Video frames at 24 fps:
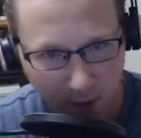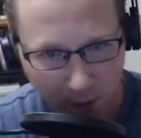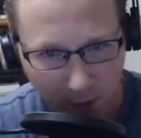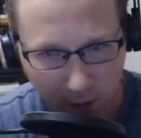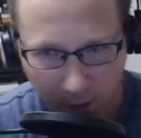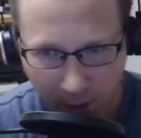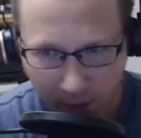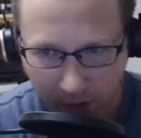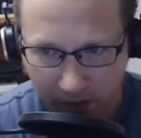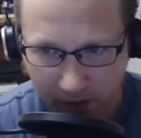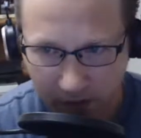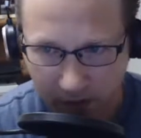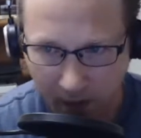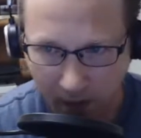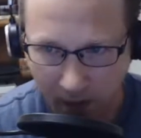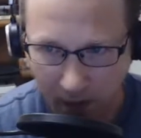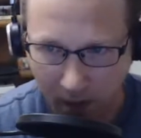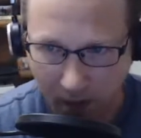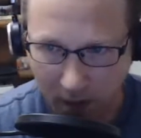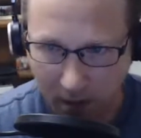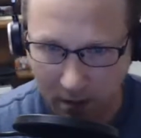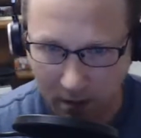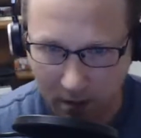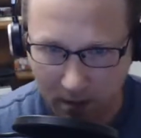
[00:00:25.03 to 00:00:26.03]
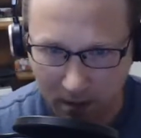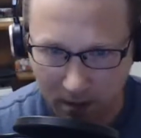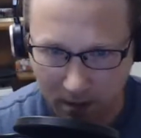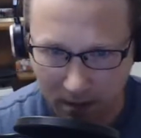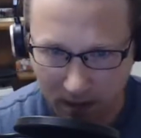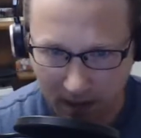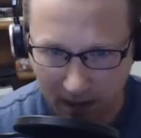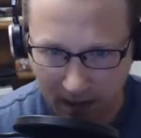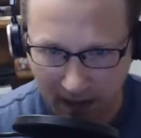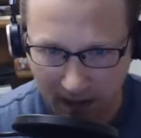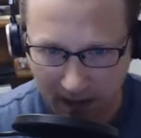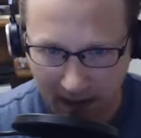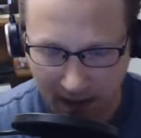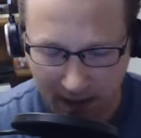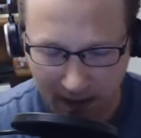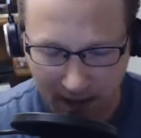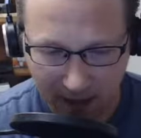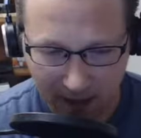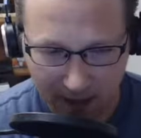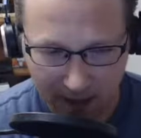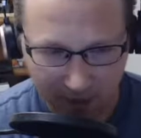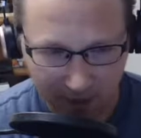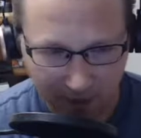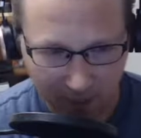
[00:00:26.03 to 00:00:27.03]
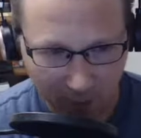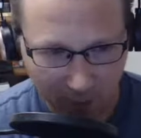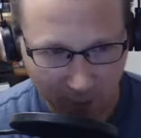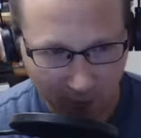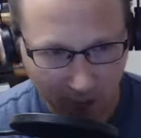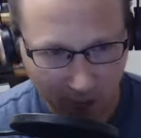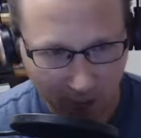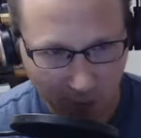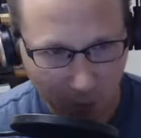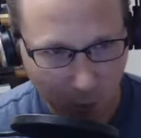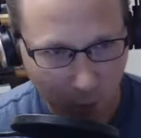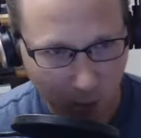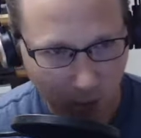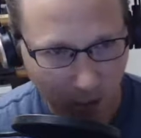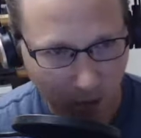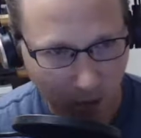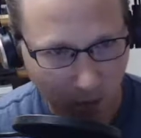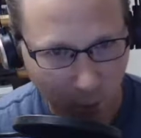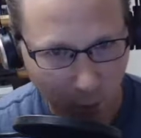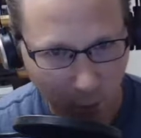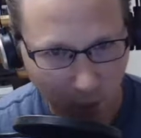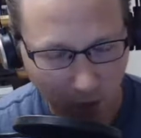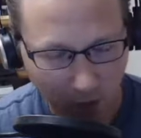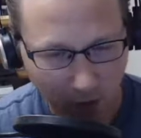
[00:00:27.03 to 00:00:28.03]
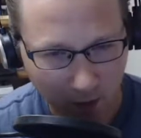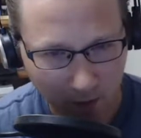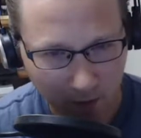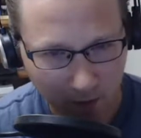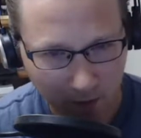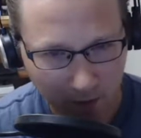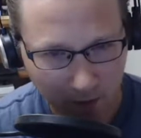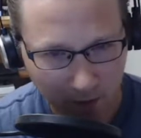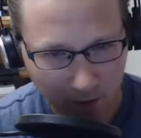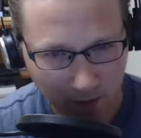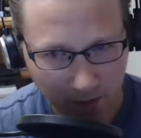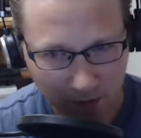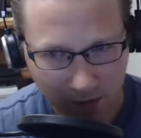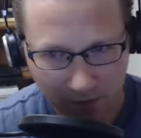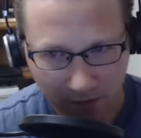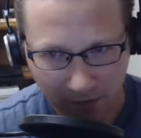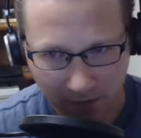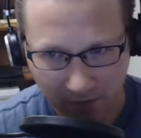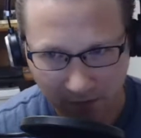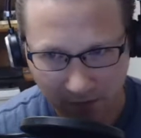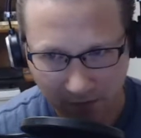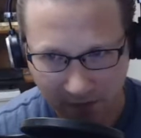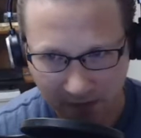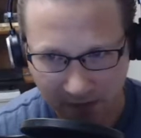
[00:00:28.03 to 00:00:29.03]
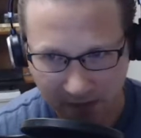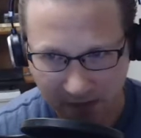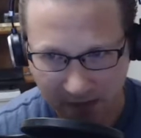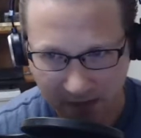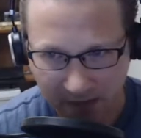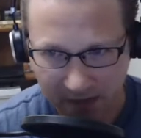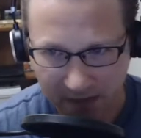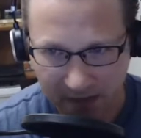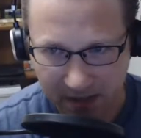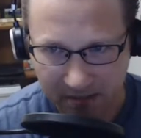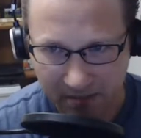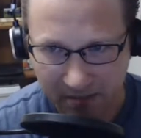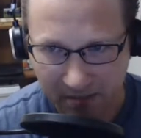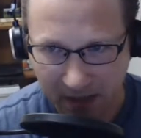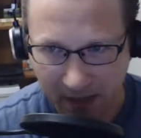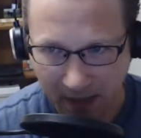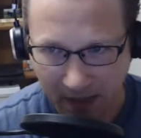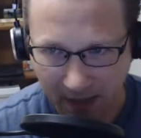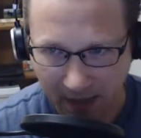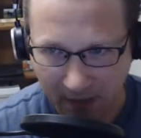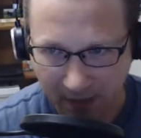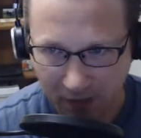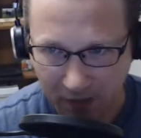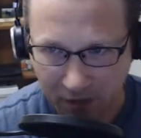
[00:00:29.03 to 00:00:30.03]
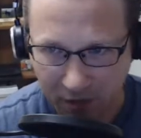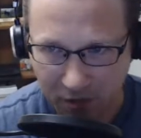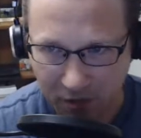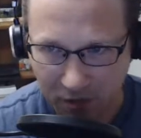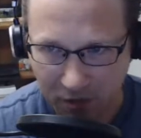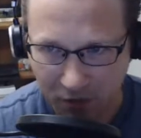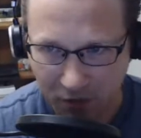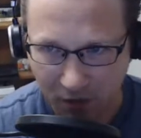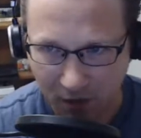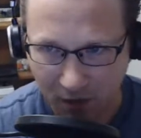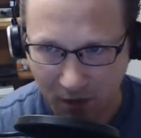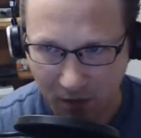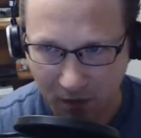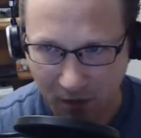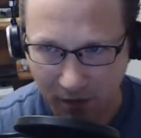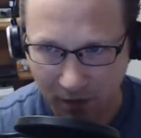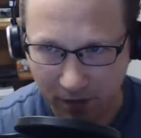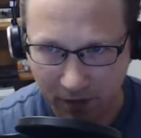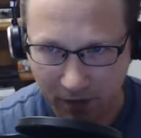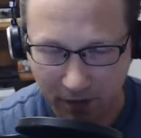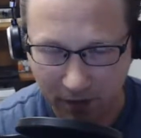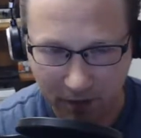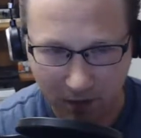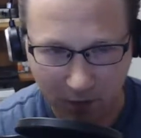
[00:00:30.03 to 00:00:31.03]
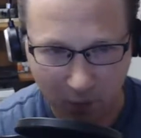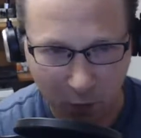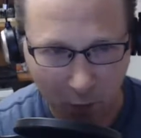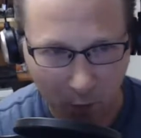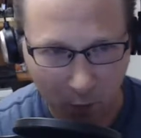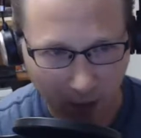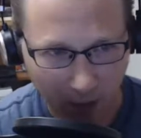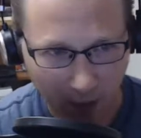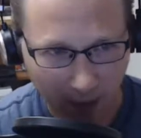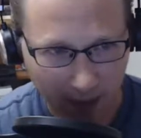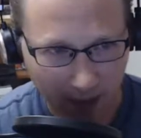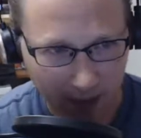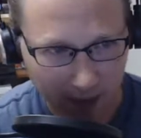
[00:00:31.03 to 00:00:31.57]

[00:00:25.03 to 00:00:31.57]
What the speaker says: We are live. Welcome, welcome, welcome, Liberty lovers. This is Matthew Struck with another Why